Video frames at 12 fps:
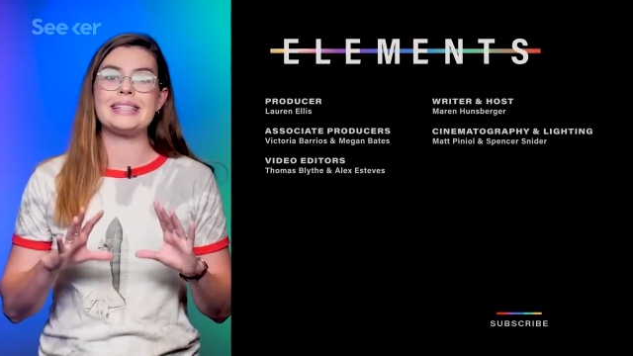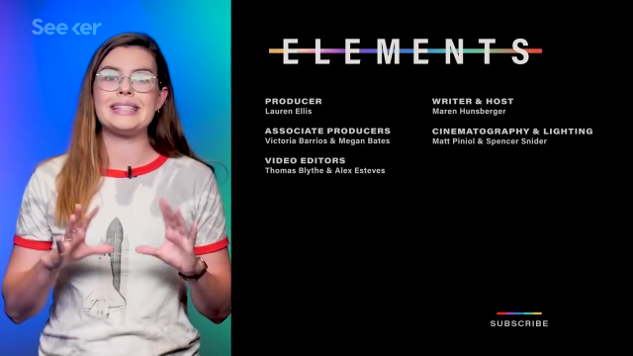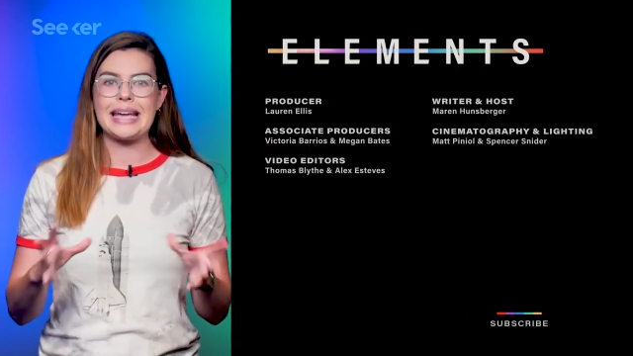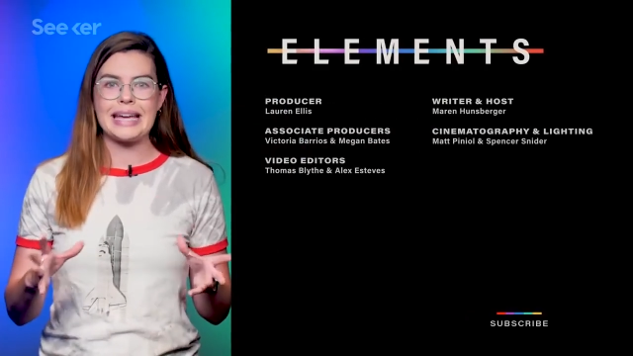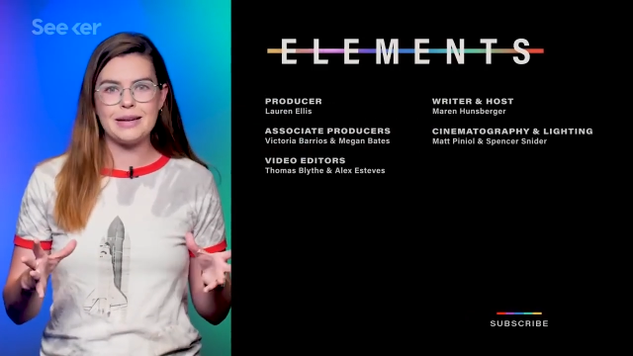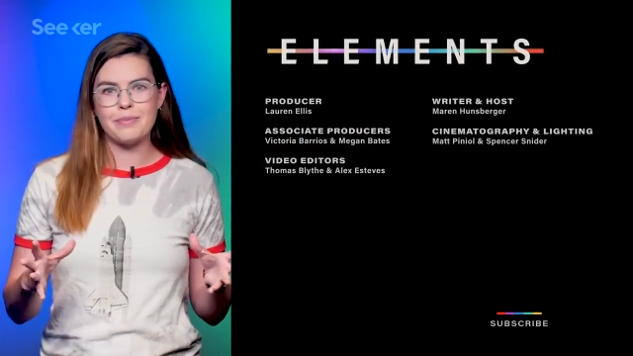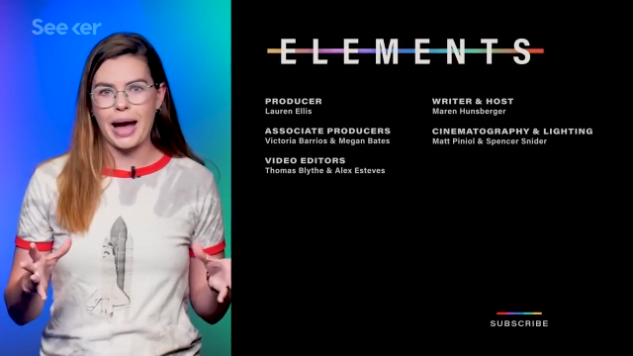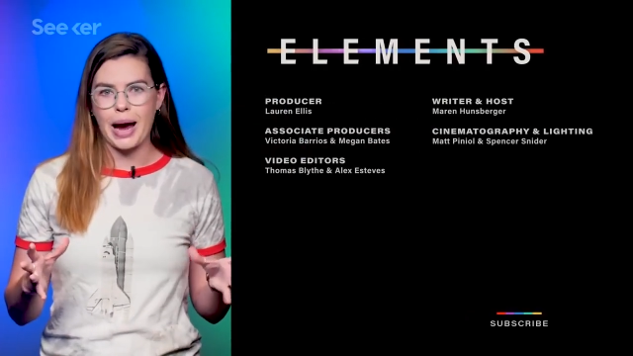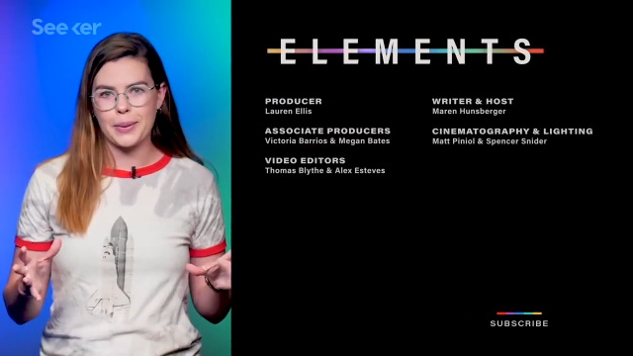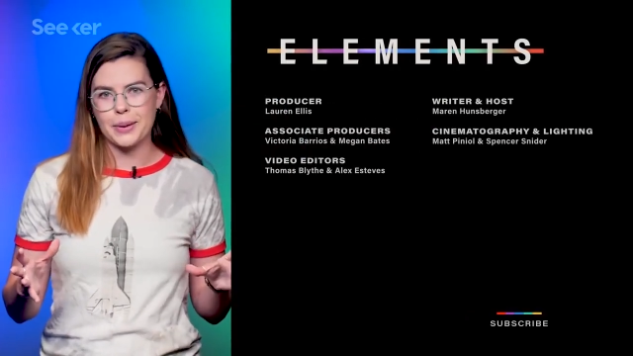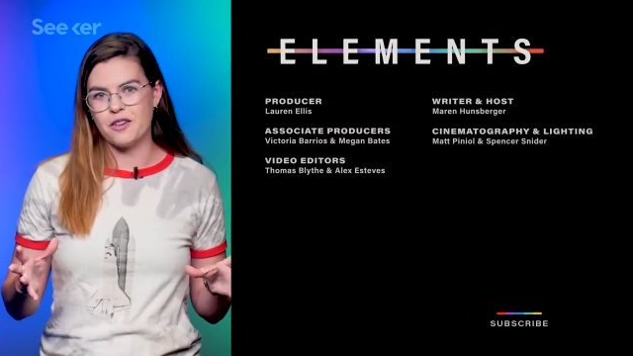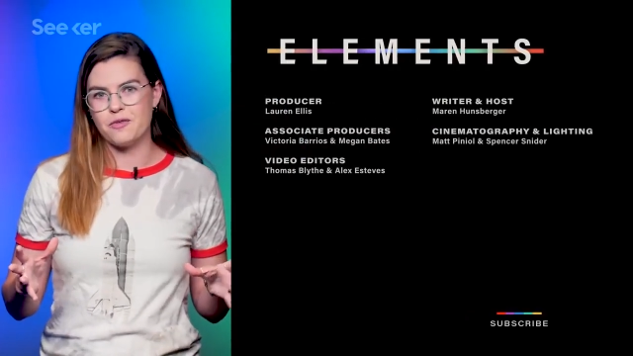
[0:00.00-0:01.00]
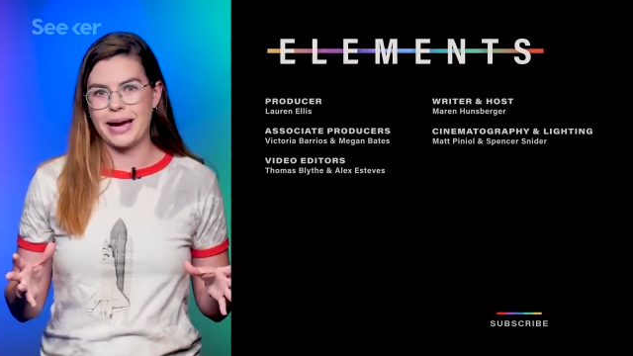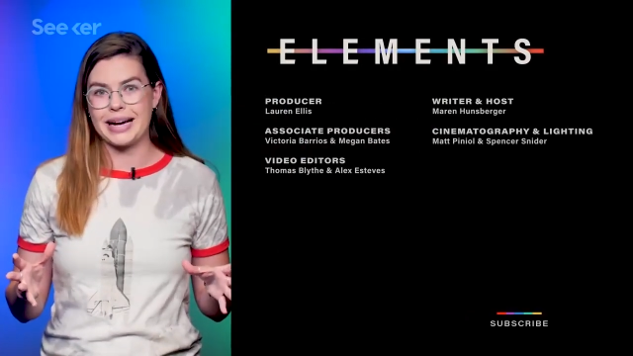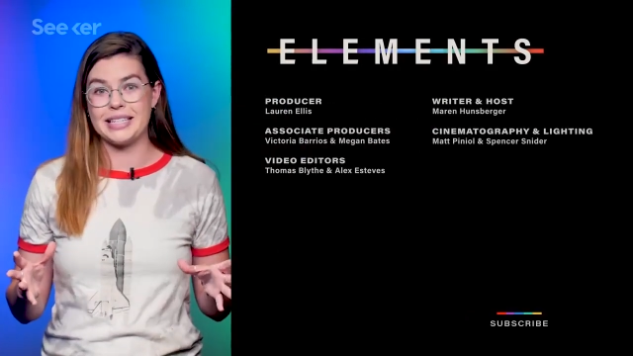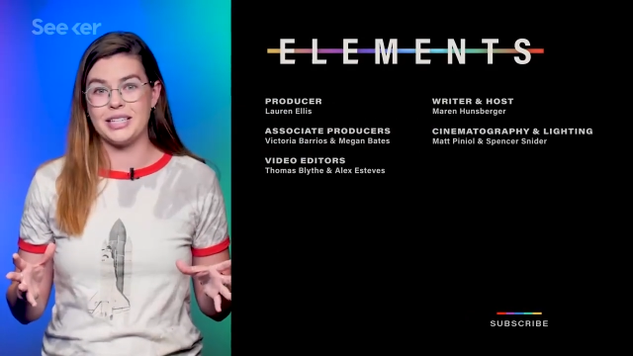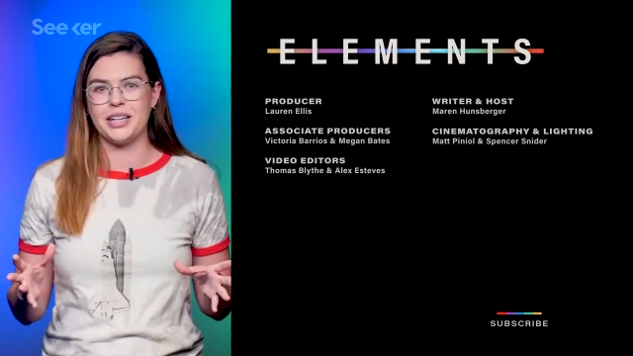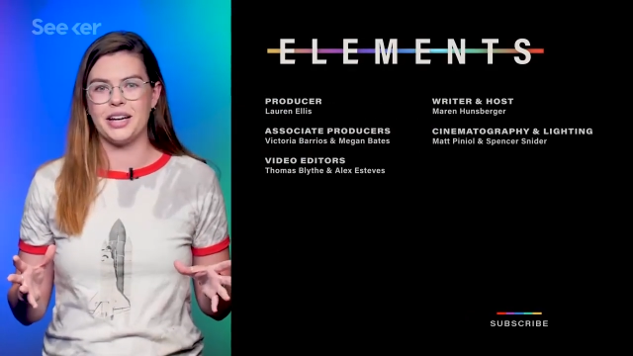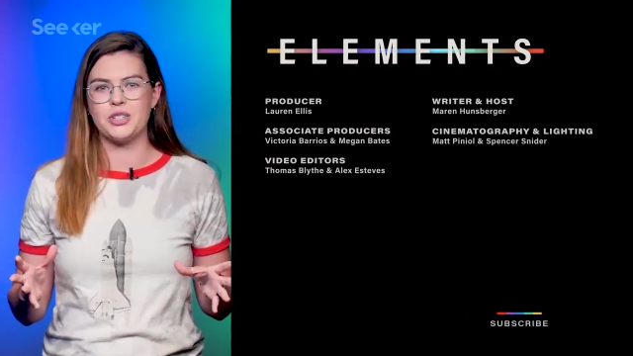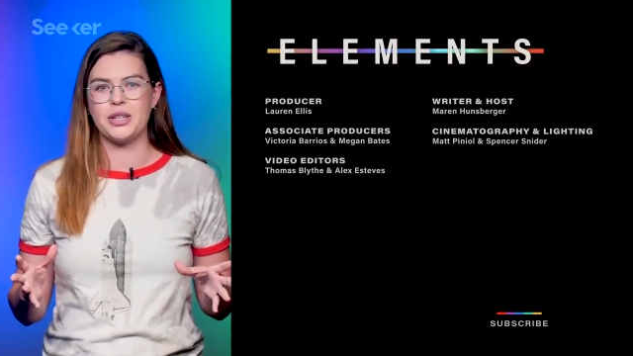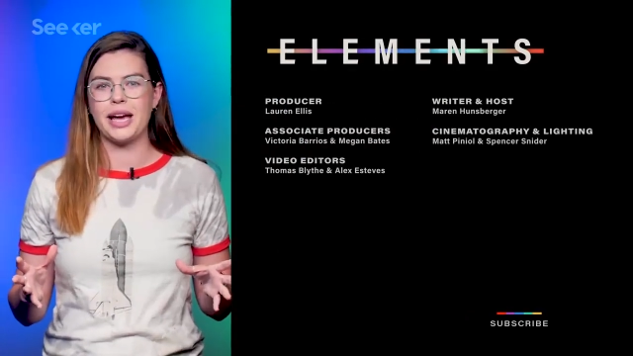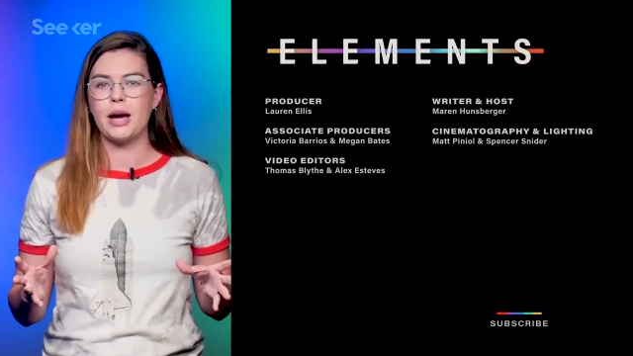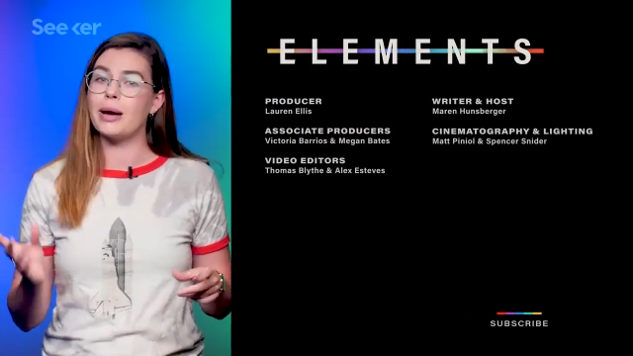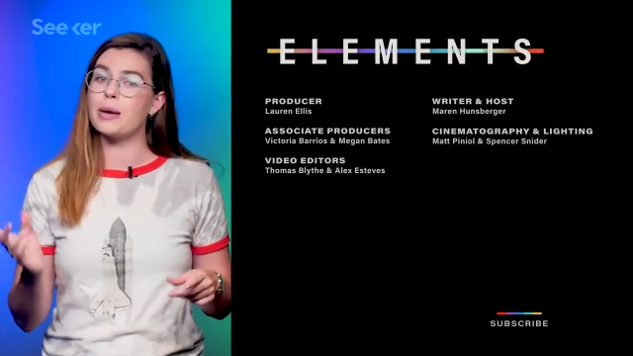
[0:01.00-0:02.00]
insane power of bacteria,
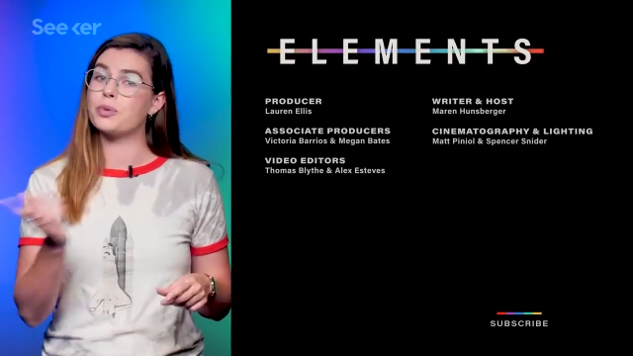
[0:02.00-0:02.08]
check out my